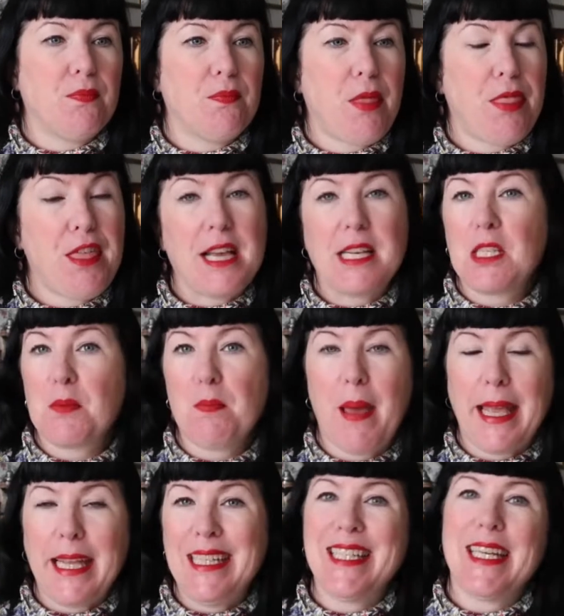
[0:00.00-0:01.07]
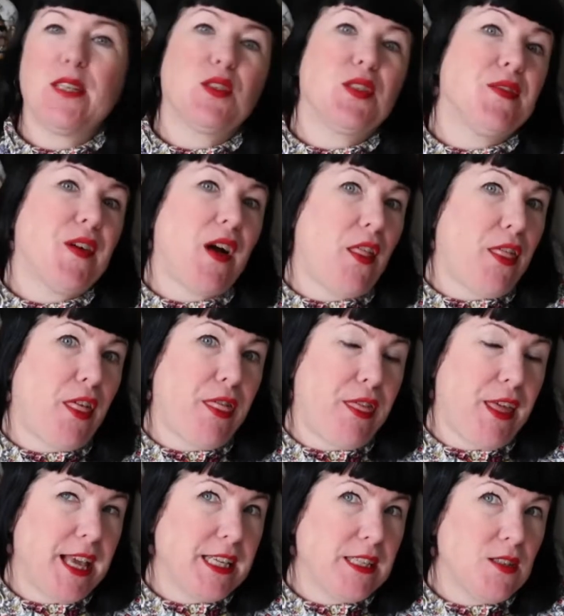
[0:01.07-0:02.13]
things made out of other
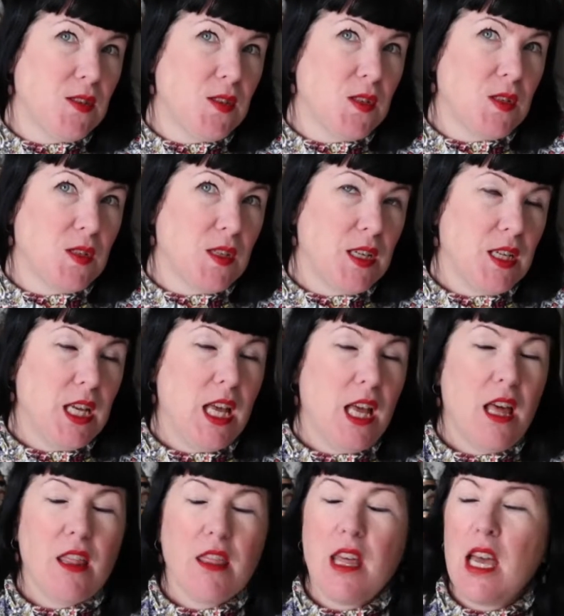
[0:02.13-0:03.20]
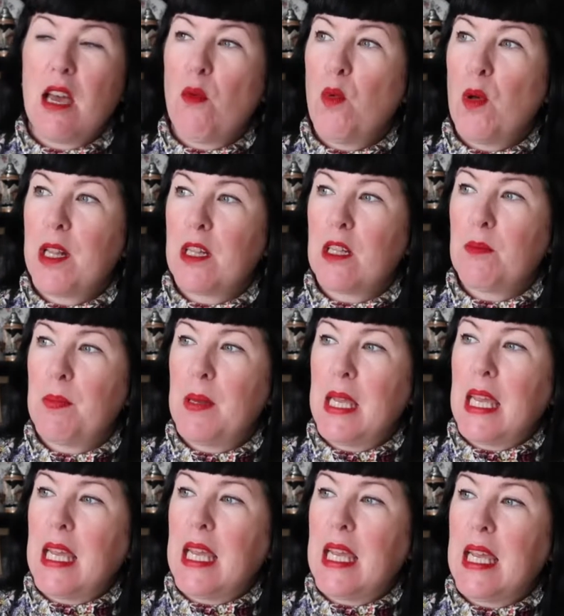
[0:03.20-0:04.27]
things, there will
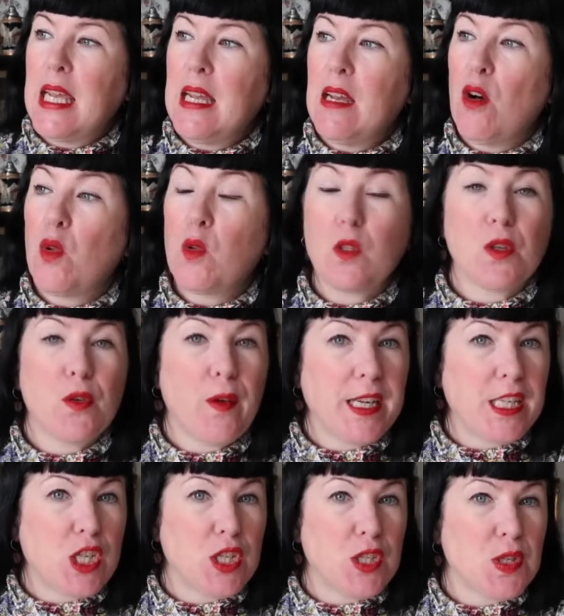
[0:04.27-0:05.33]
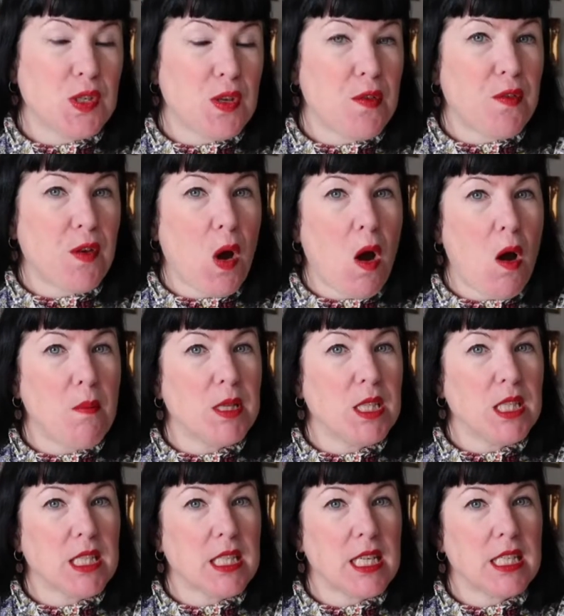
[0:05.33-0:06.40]
be alterations of
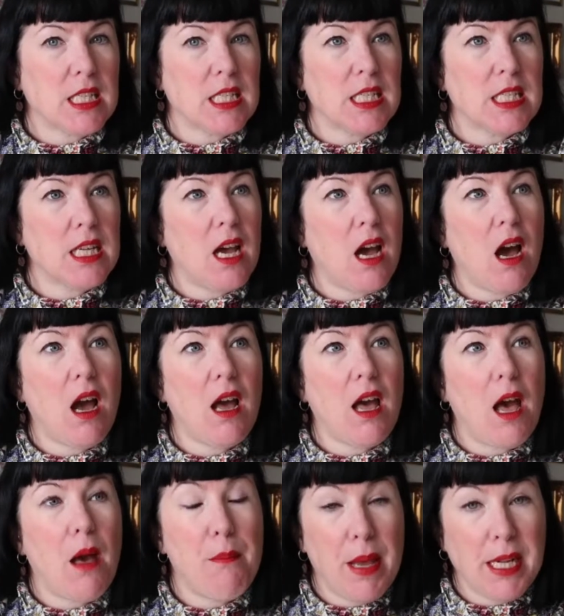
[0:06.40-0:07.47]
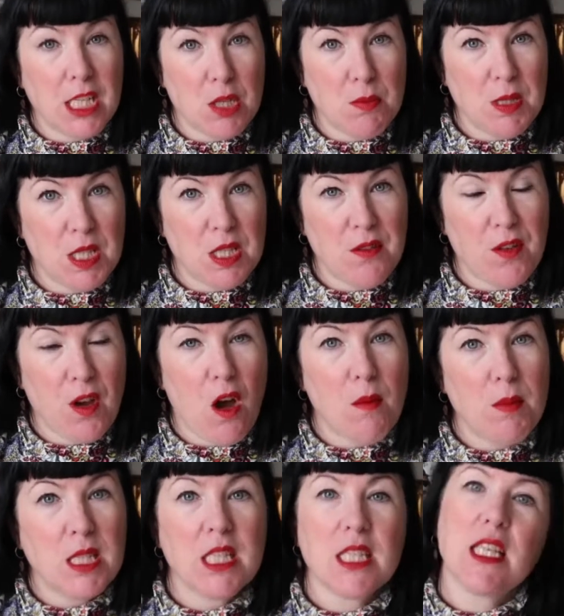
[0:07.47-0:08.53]
garments and amendments of
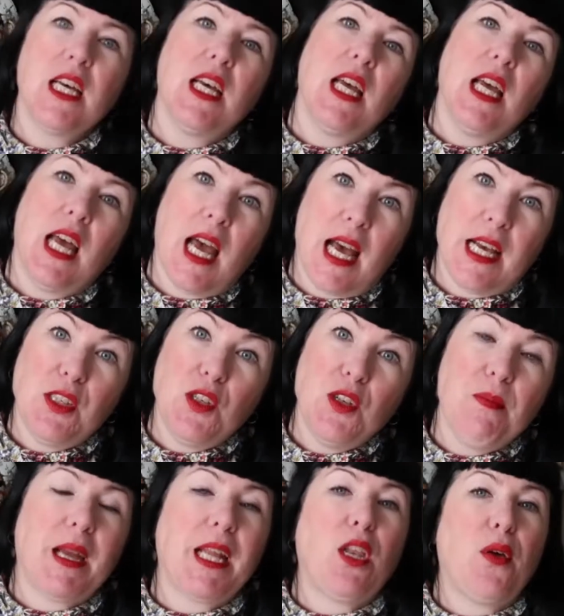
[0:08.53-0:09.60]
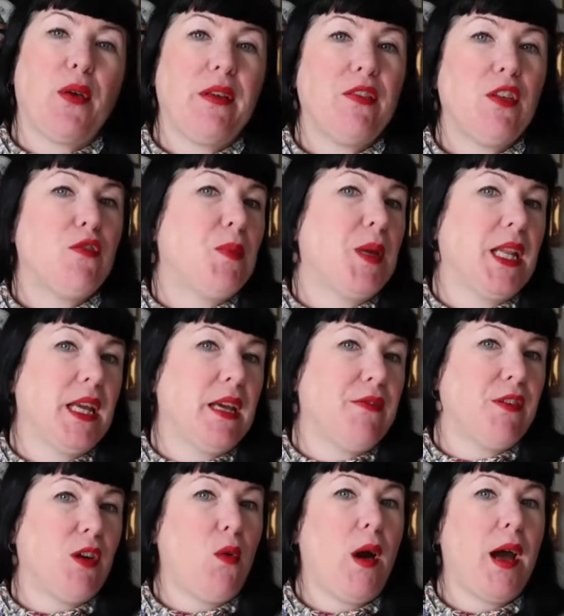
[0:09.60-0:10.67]
garments. As you may know, if you've been here
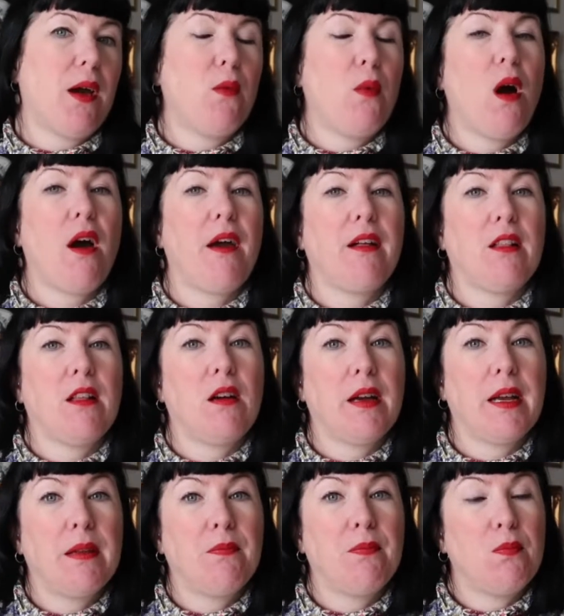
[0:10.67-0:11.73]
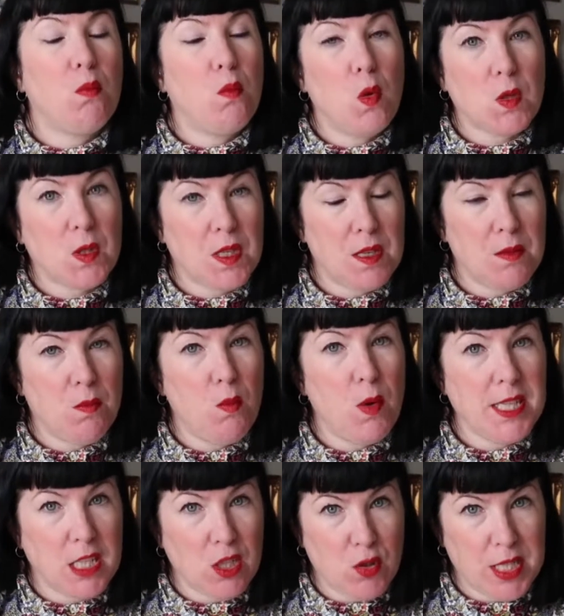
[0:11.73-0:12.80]
for quite a while, I was a
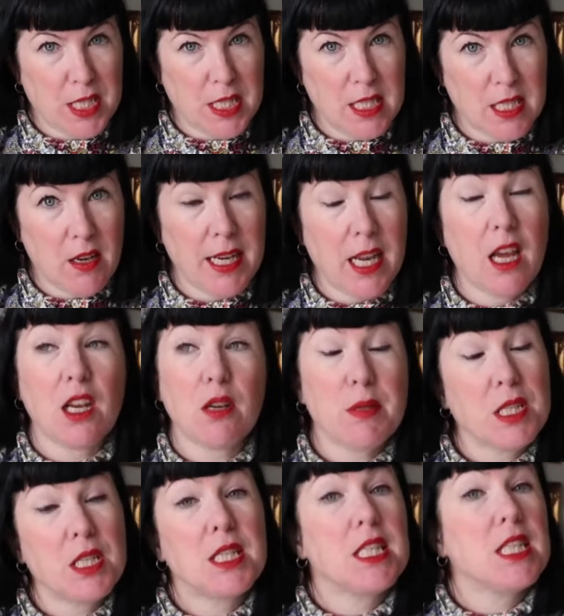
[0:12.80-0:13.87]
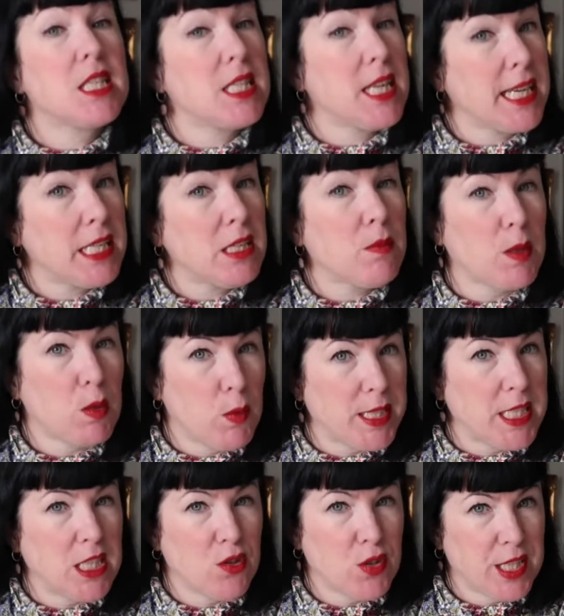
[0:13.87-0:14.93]
wedding dress designer and I was a sustainable
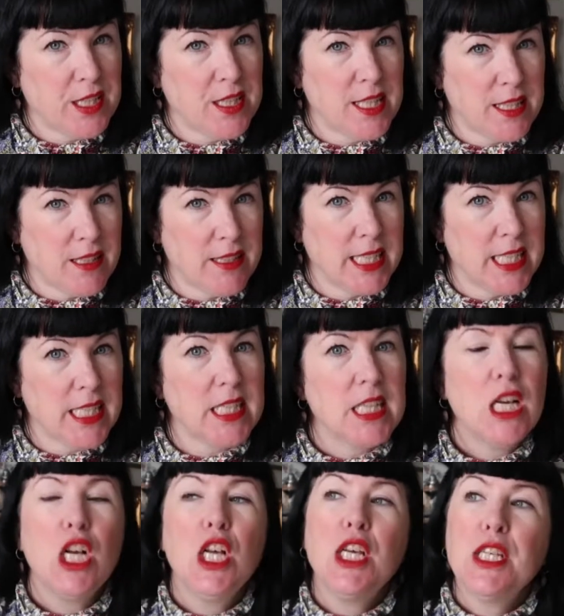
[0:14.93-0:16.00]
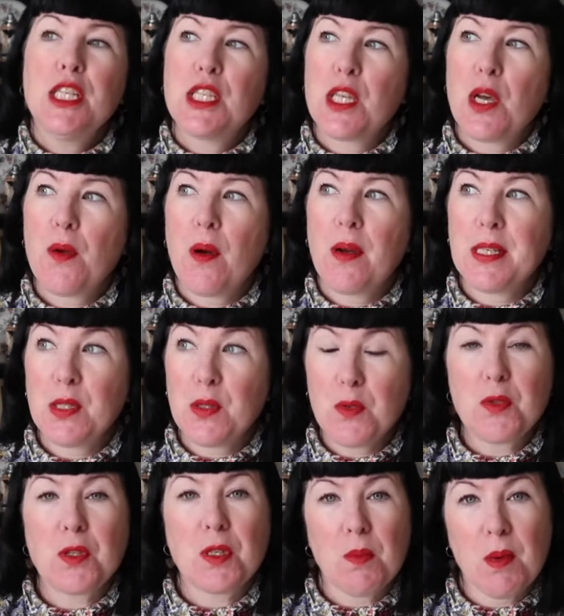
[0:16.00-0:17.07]
wedding dress designer. So I
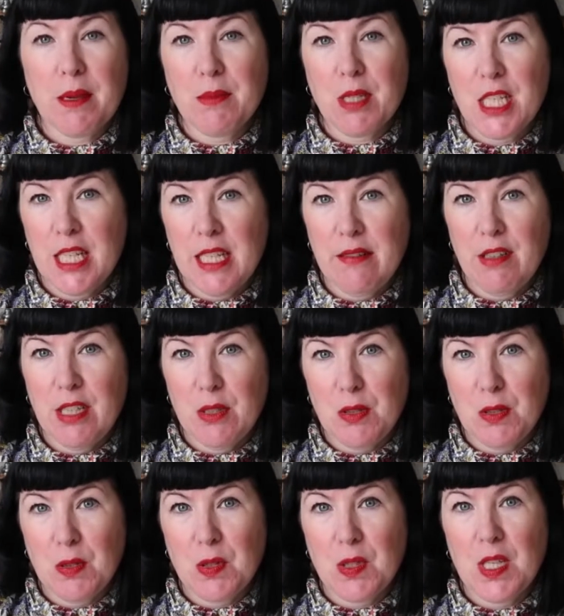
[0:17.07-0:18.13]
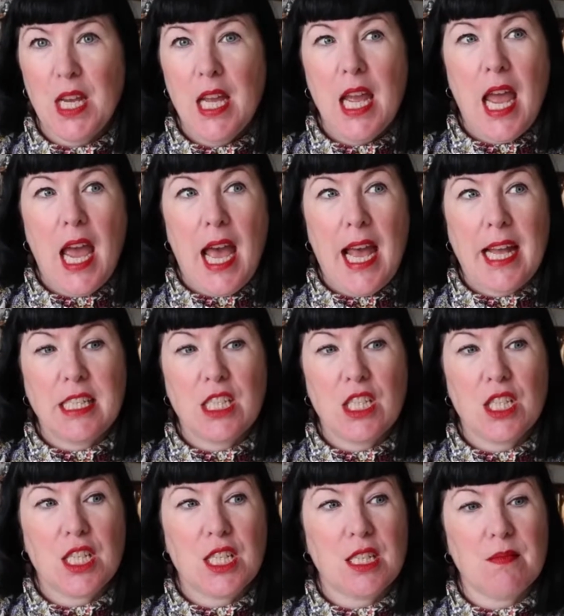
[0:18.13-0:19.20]
sourced my materials
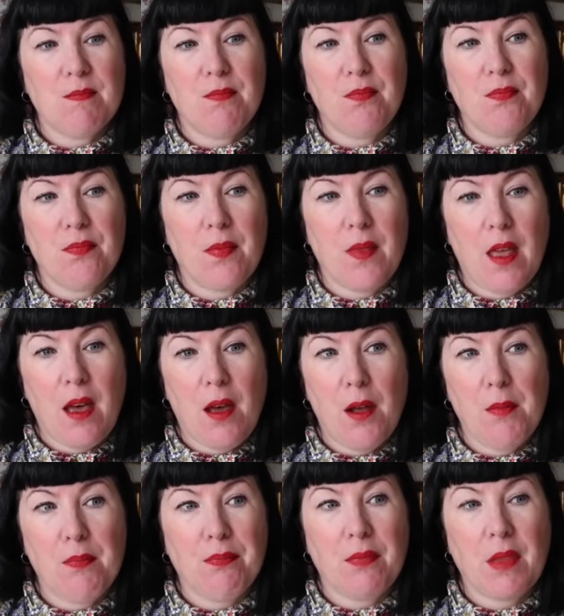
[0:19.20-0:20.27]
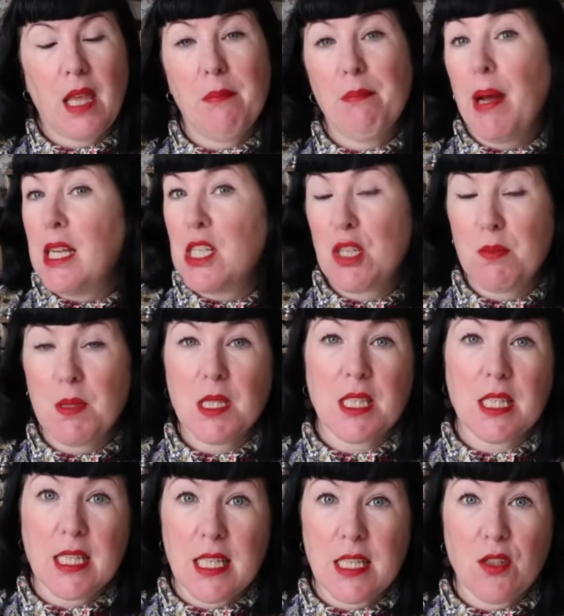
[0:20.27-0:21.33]
and embellishments,
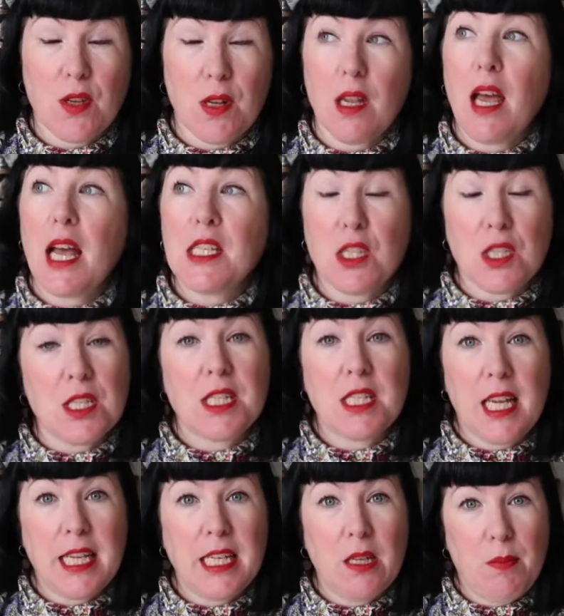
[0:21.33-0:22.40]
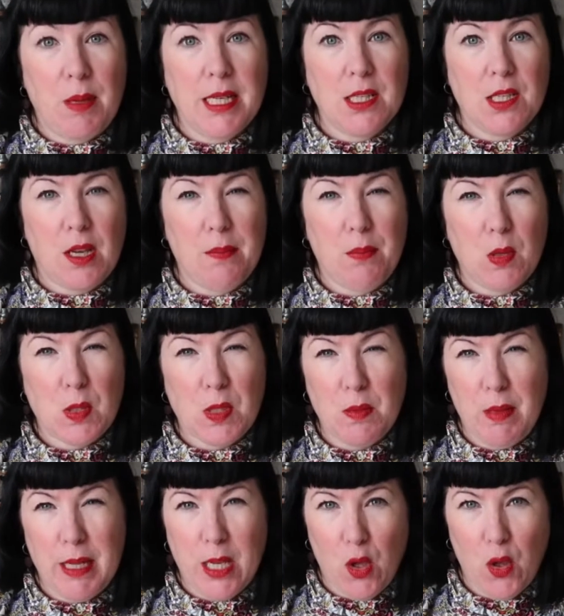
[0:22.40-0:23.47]
etc., as sustainably as I
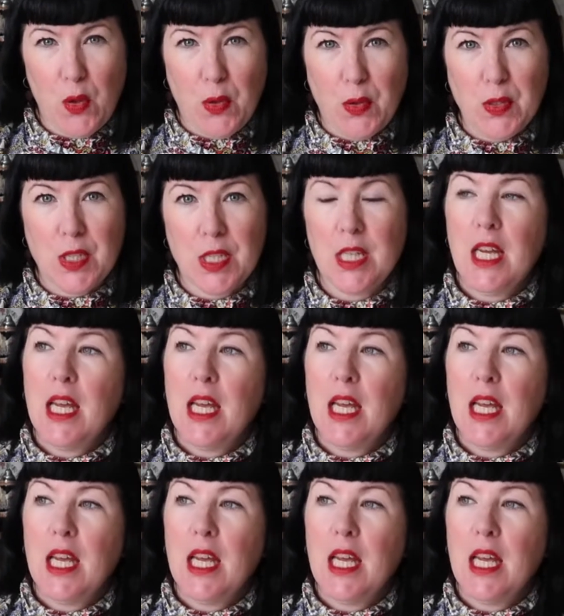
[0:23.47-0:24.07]
possibly could.